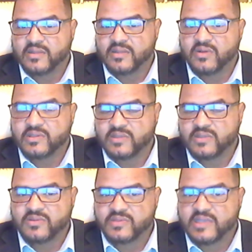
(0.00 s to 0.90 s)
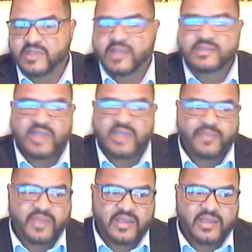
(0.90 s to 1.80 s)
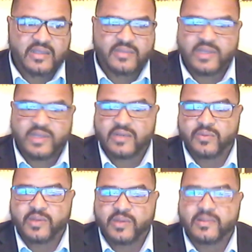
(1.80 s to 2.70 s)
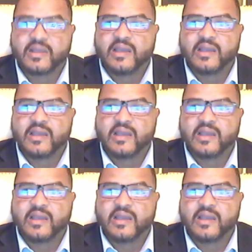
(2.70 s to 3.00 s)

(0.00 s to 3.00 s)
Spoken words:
a lower social status. Same thing in the Dominican Republic.